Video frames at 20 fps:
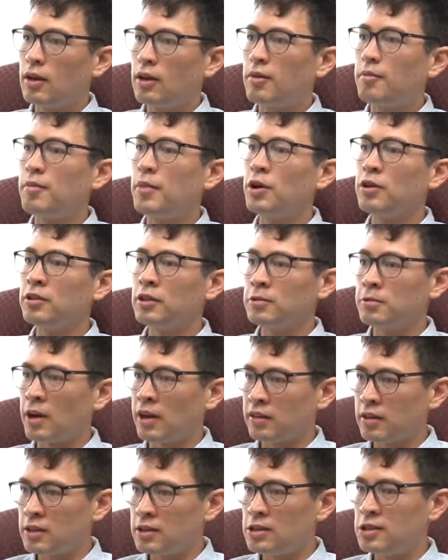Marilyn
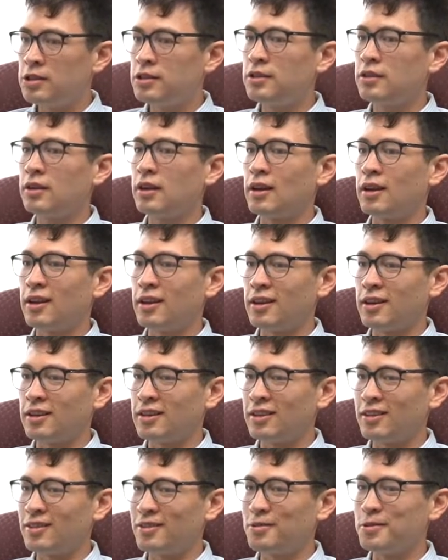Rutledge
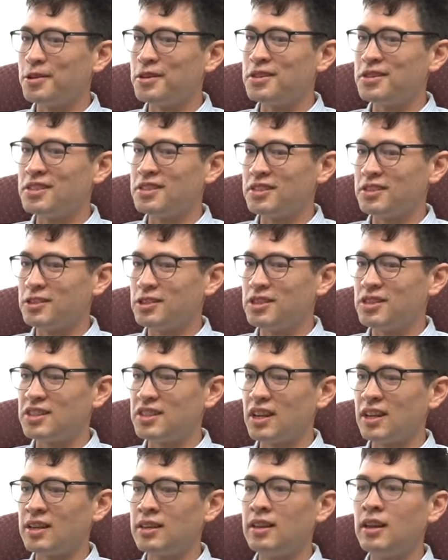she
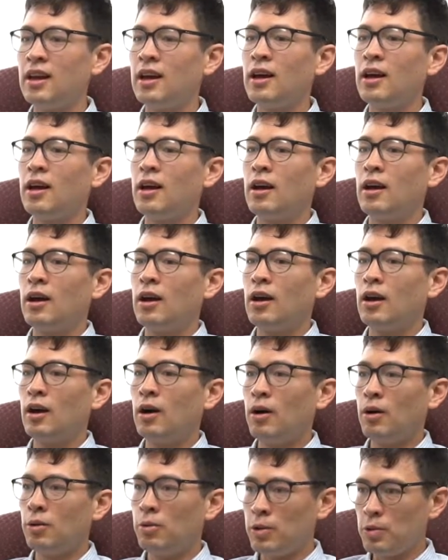said,
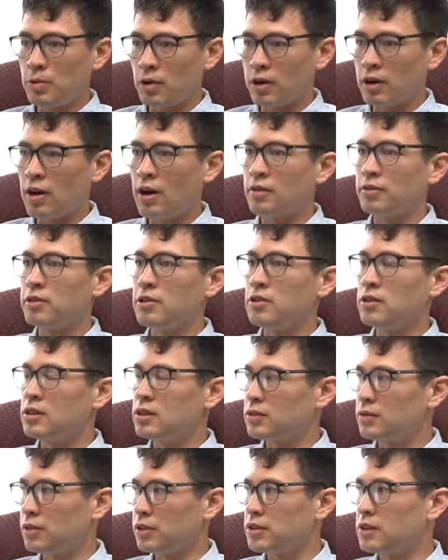"We want to offer you
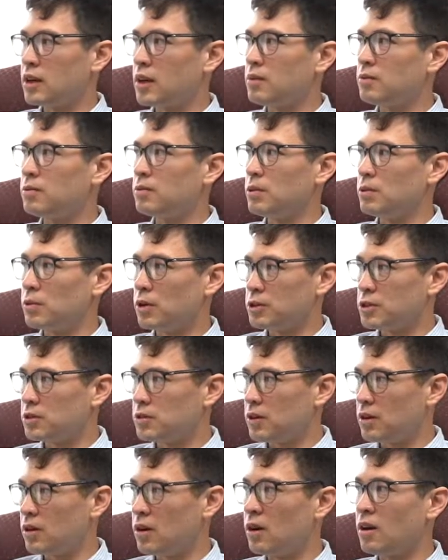this full-time. We want you
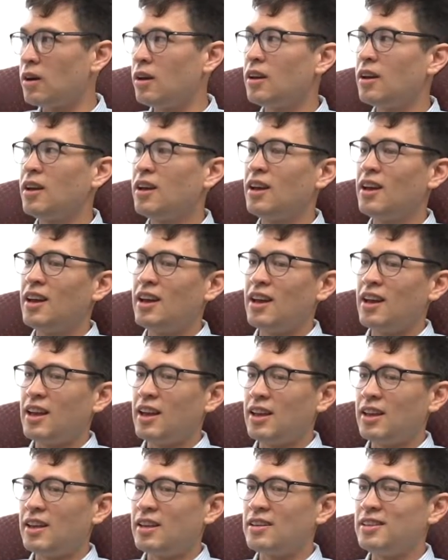here."
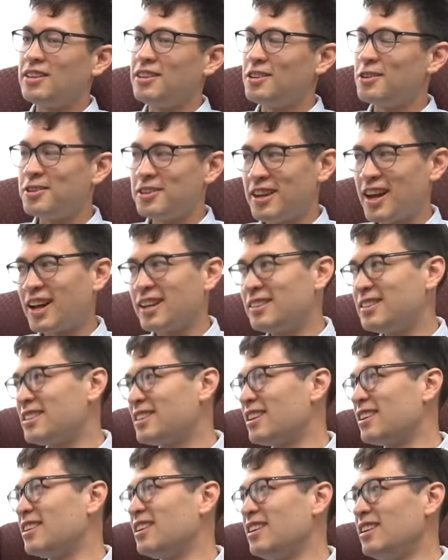And your dad
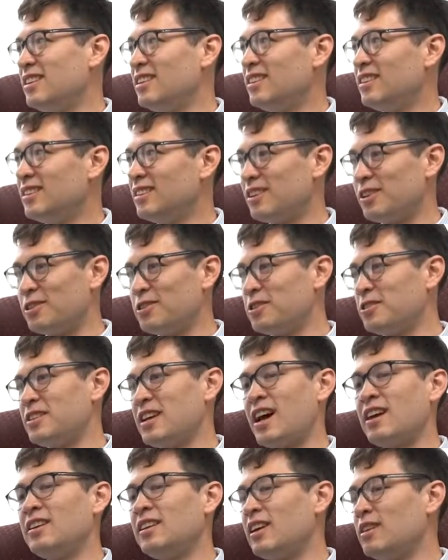said your
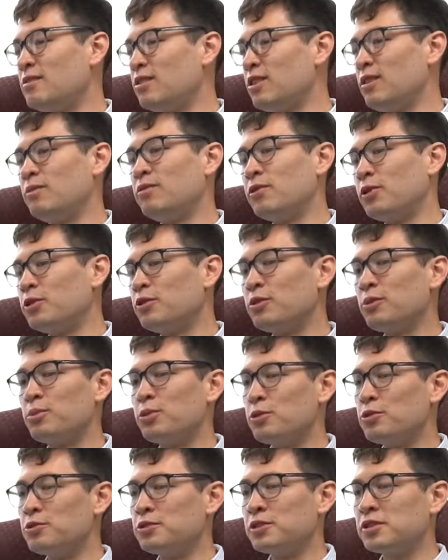dad gave the vote of
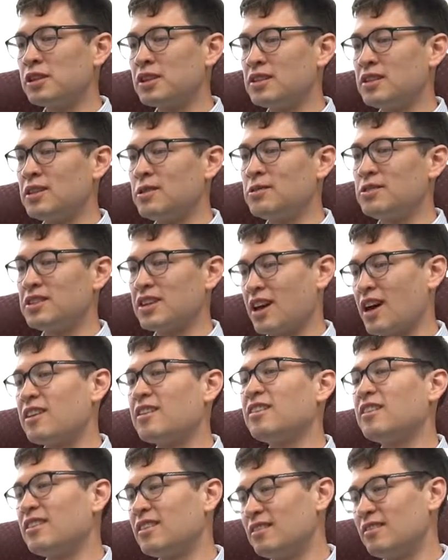approval, because he was kind
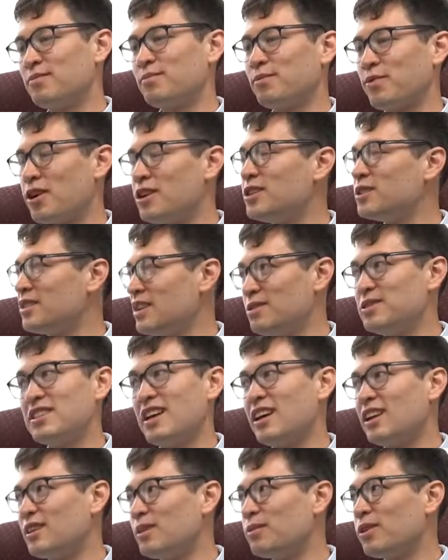of he was the
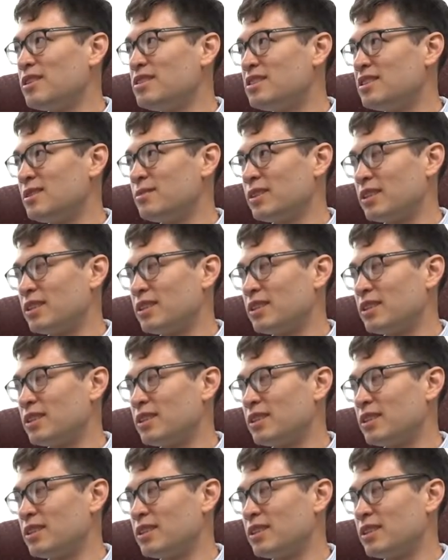head of the praise team